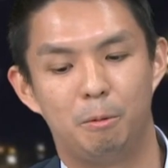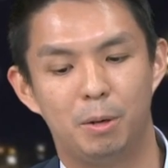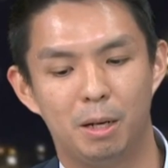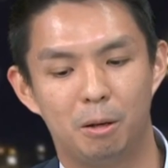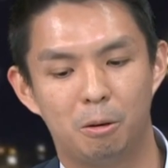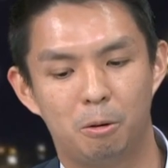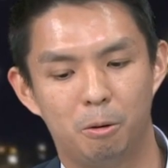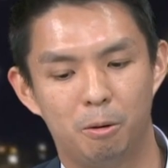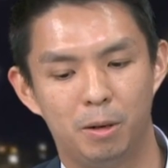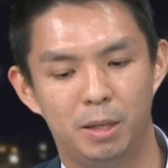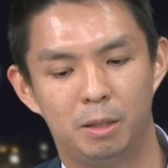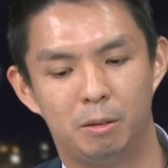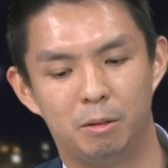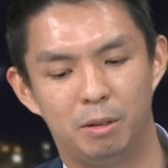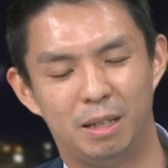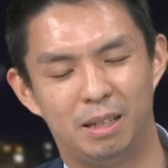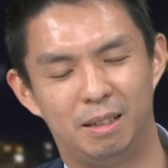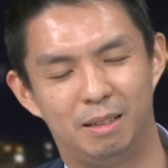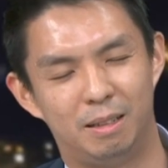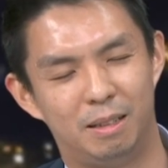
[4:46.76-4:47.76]
without going into
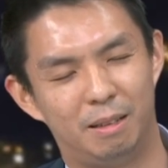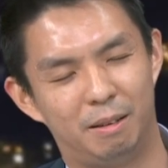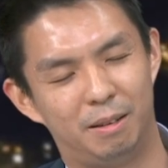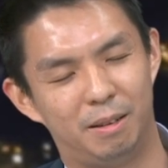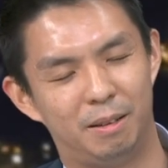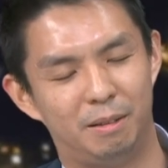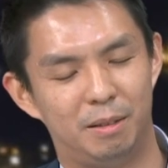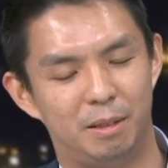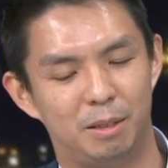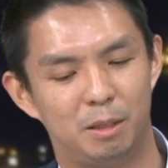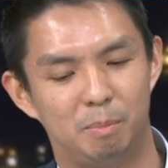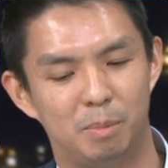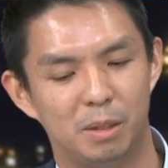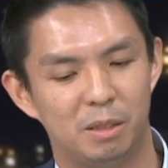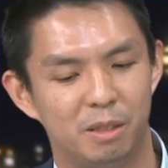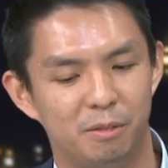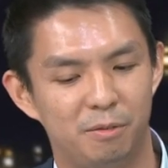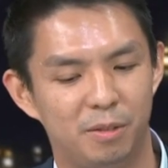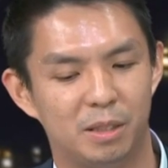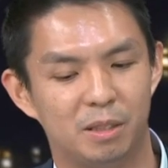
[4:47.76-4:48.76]
the
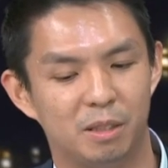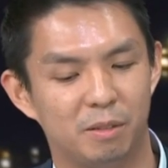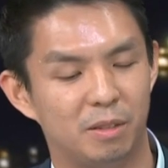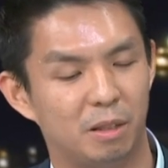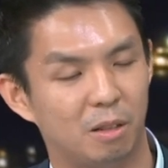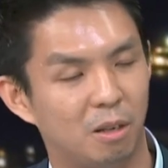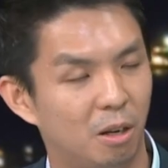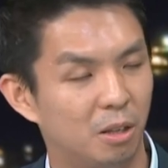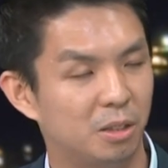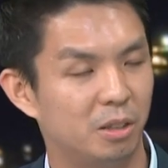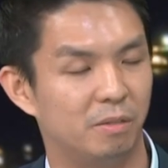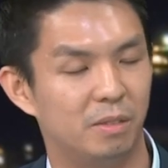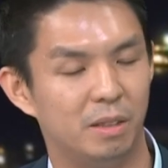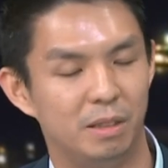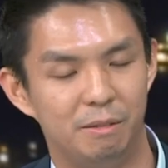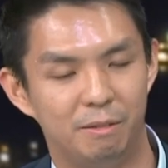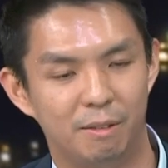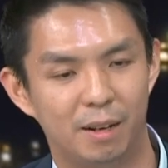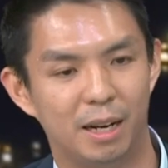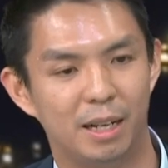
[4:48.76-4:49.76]
specifics of the cost of the
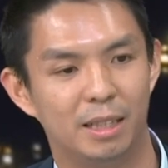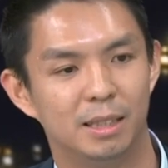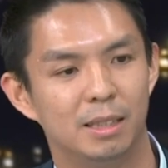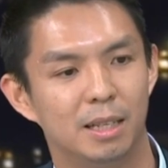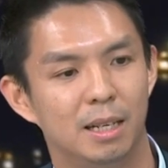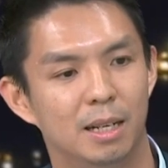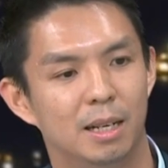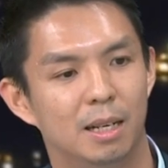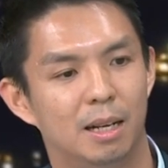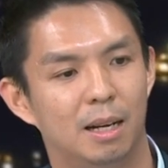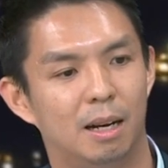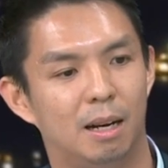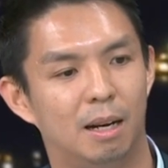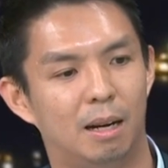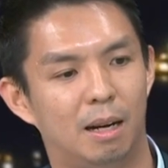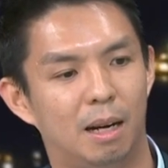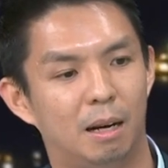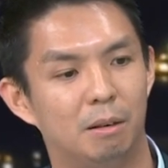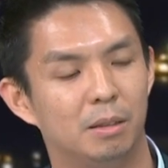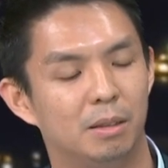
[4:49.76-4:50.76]
device,
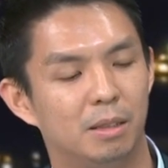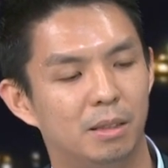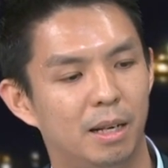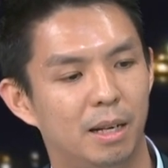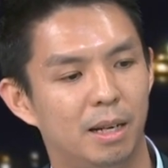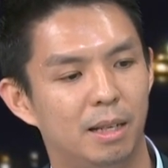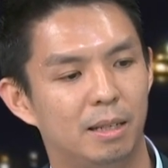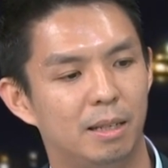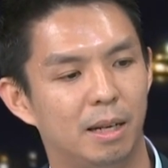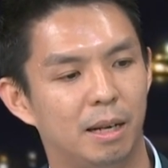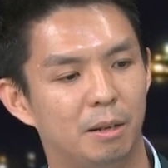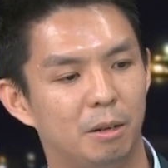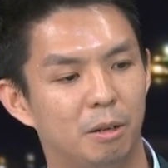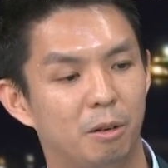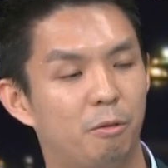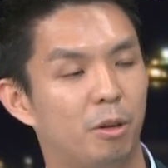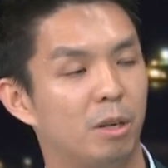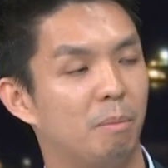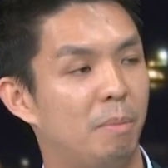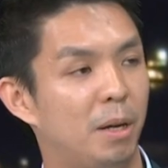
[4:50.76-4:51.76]
I would say that, you
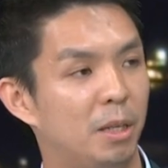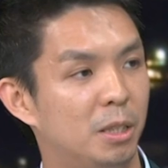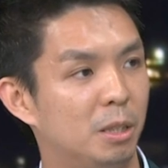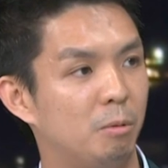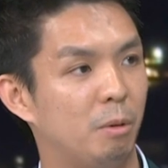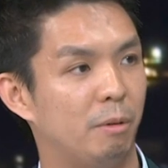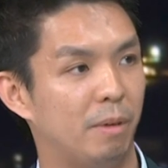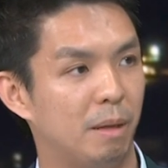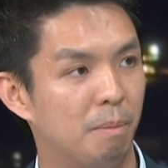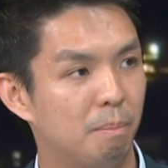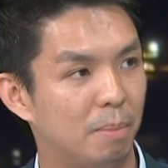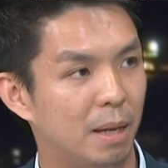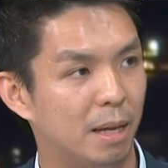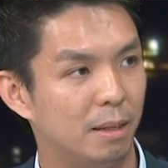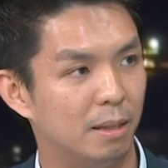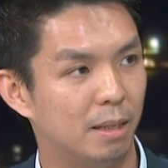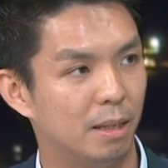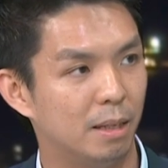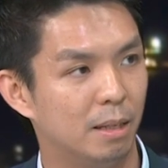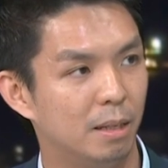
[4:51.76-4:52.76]
know, for the patients we've
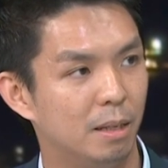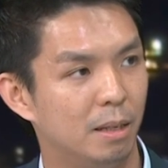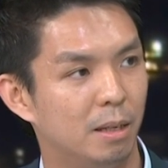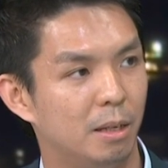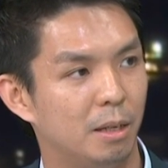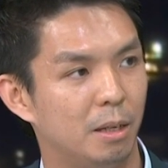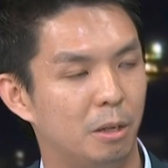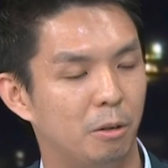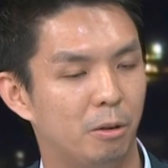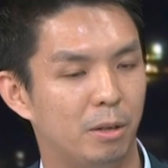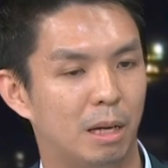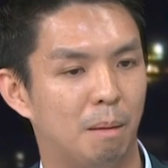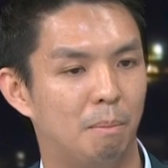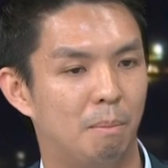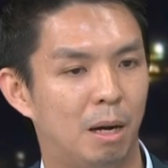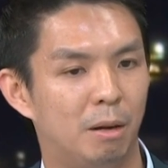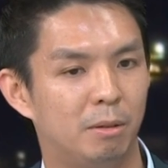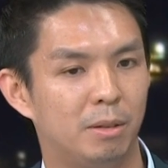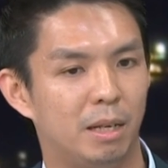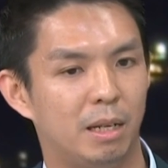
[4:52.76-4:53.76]
implanted, you know, the
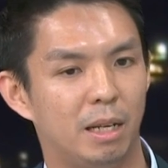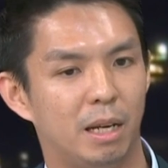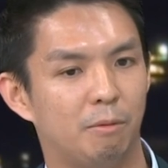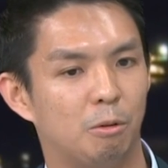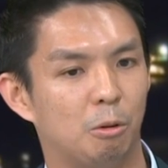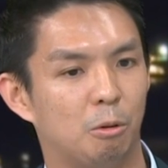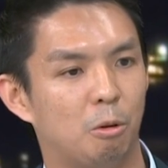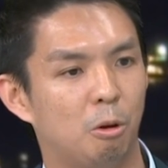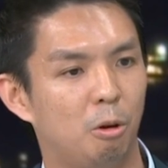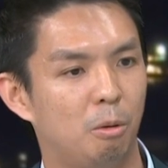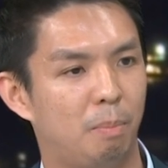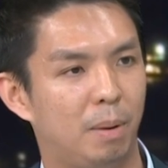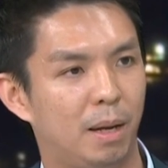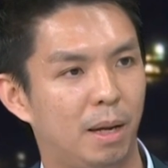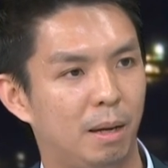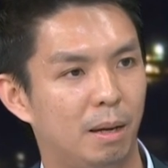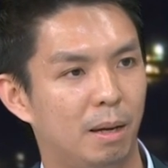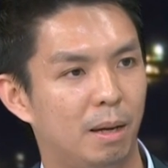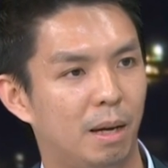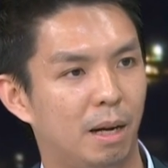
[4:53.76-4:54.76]
amount that they have to
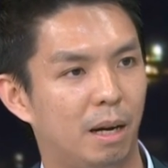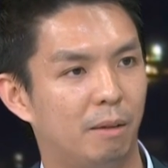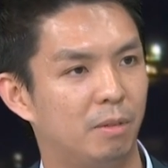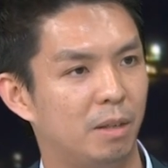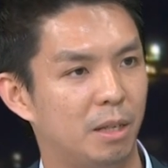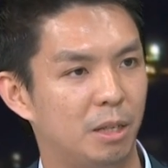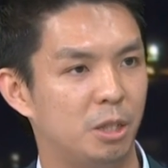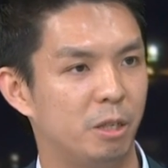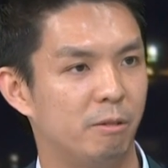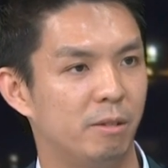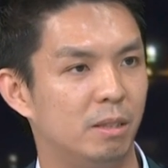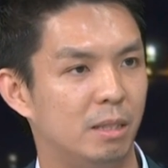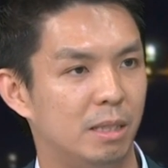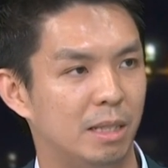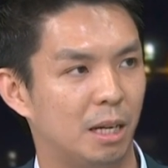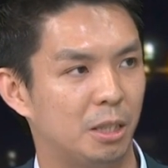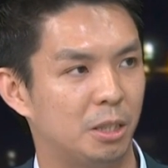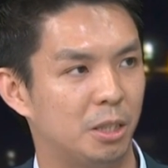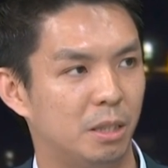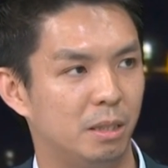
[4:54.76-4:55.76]
co-pay after insurance
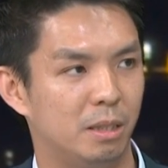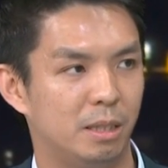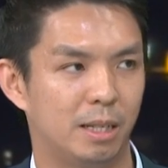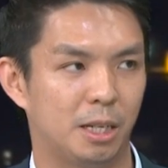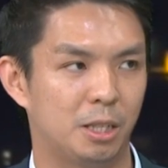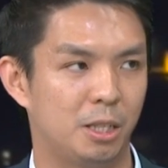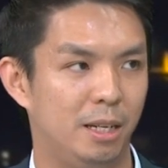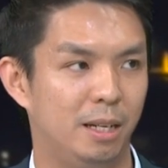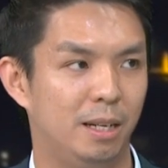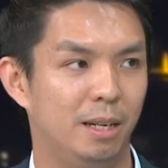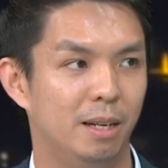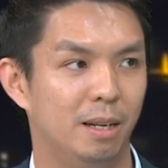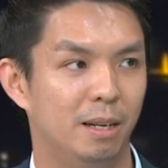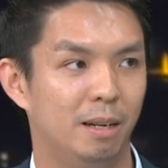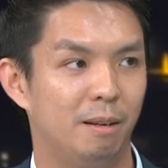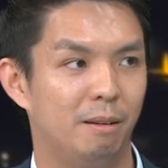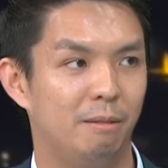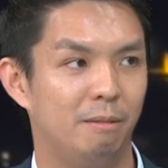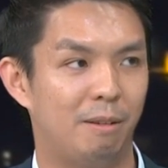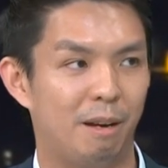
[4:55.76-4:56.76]
deductions is actually
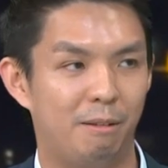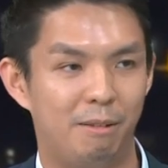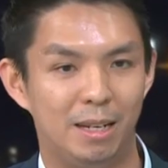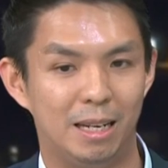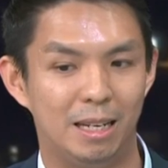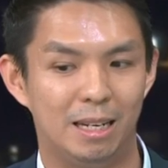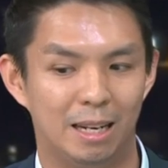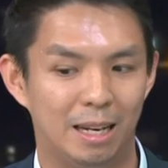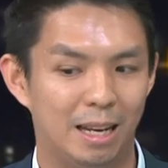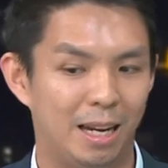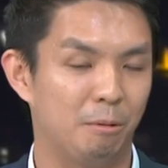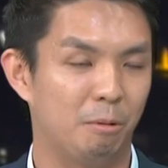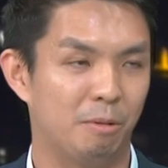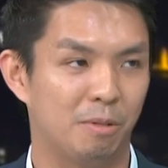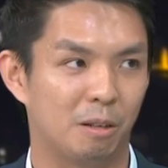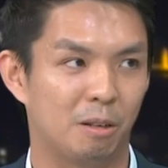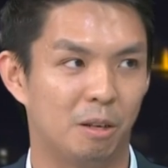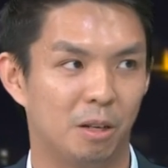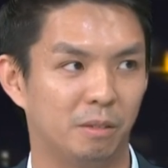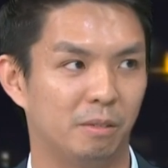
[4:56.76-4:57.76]
very in line with
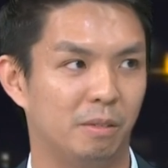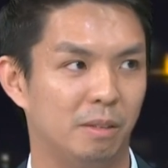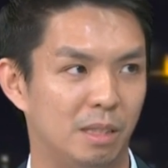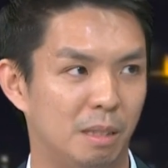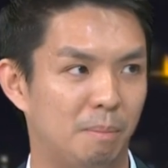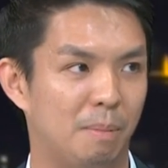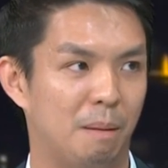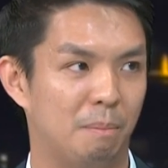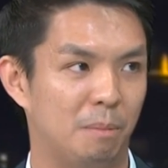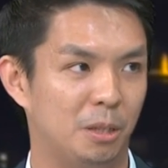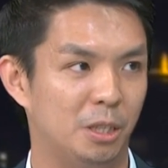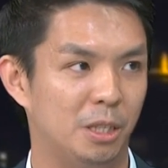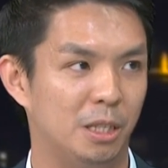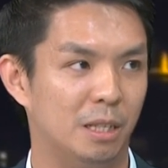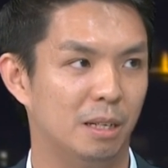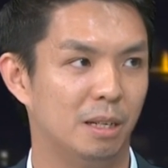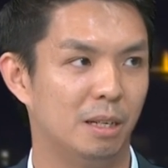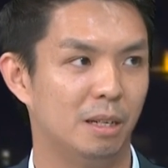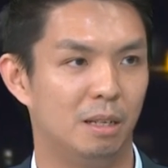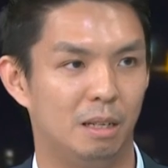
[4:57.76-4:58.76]
the cost of the CPAP
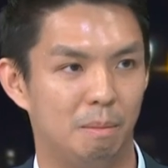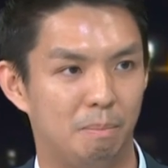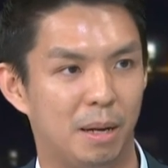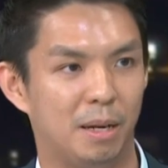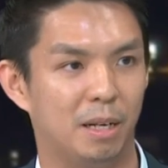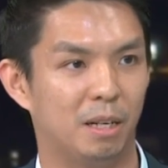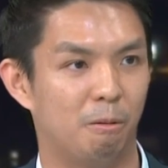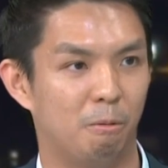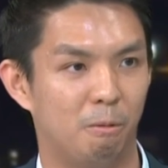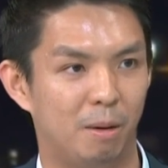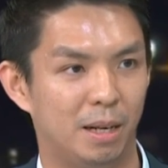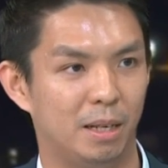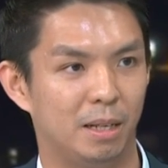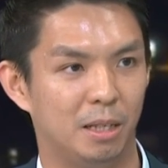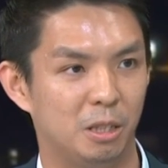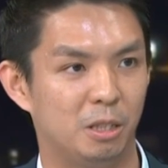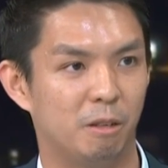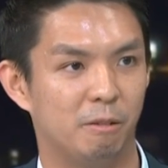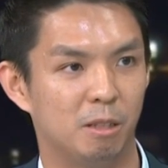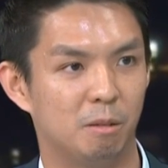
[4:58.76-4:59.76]
machine, depending on what
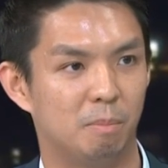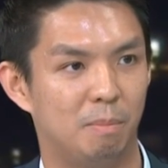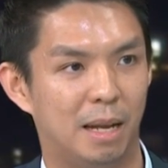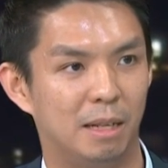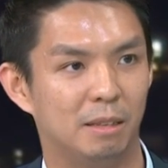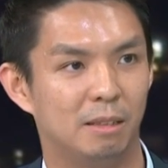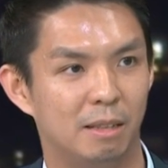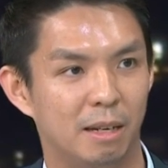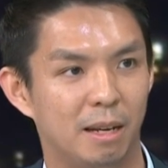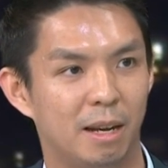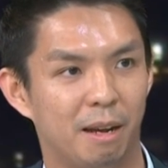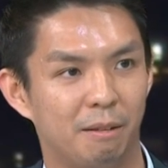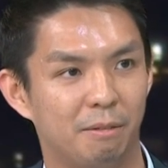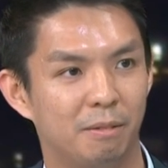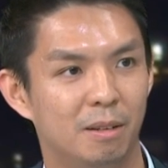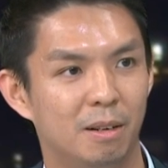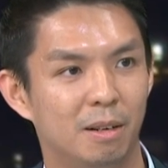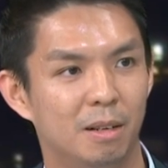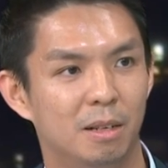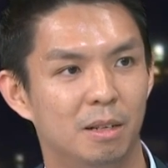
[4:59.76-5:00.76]
insurance plans they have.
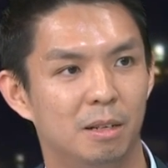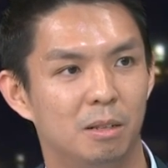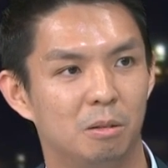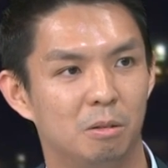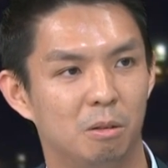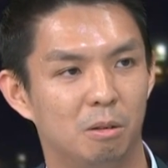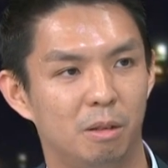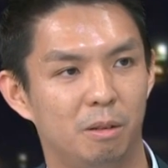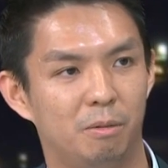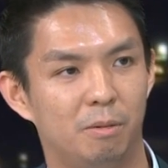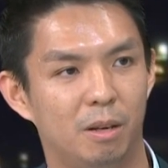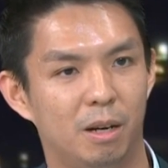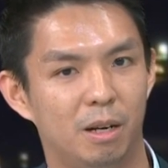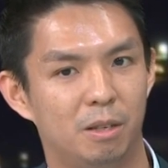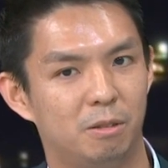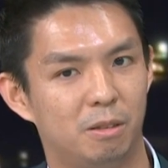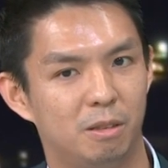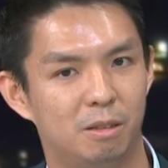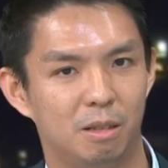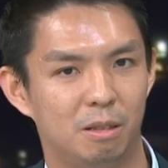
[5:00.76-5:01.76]
So if you are
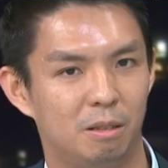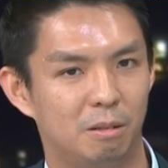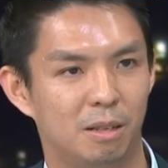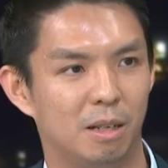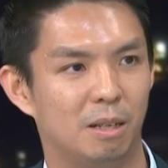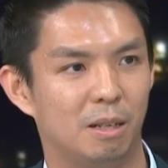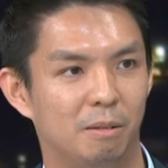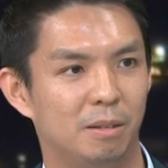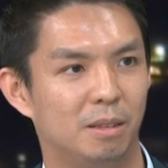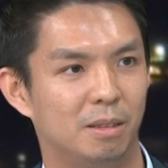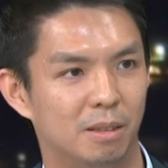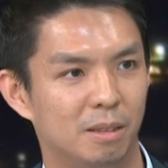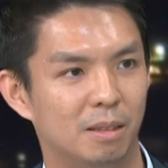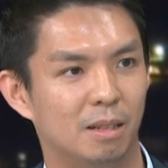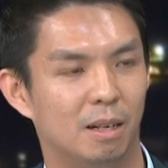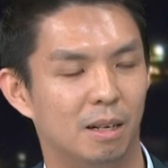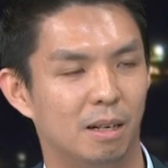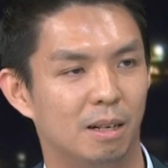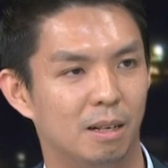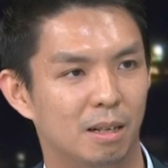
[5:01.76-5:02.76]
interested, always
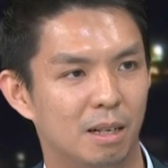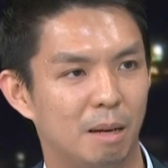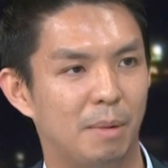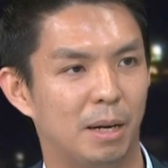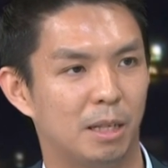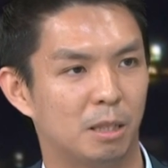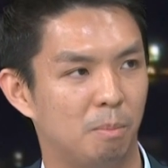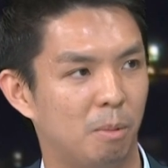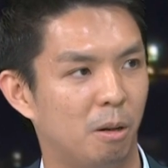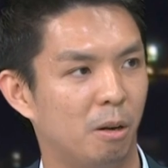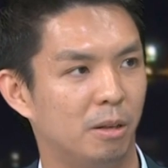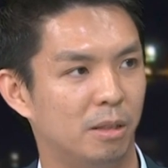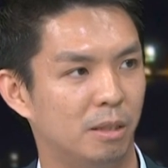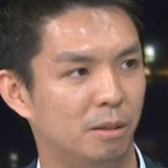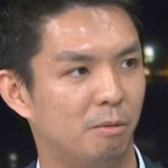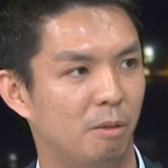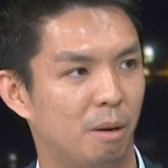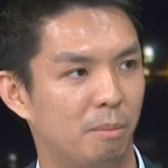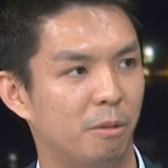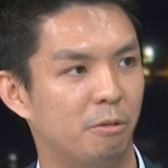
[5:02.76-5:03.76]
come explore
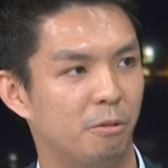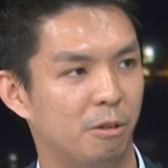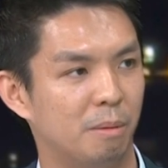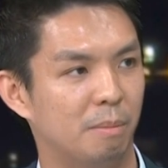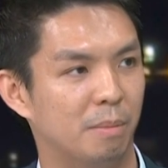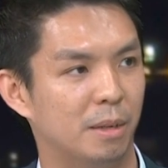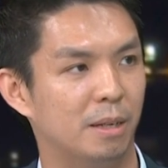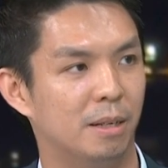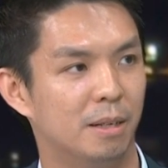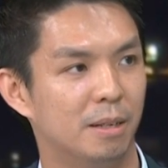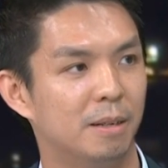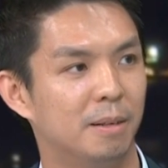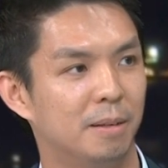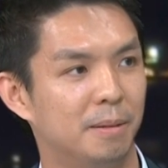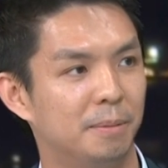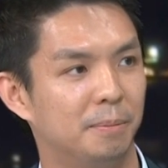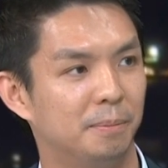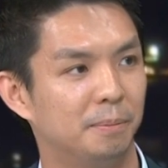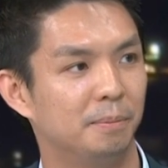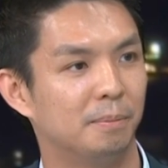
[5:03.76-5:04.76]
this form of treatment.
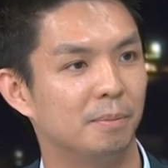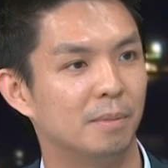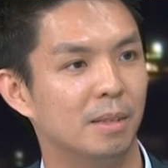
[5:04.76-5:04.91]
Right.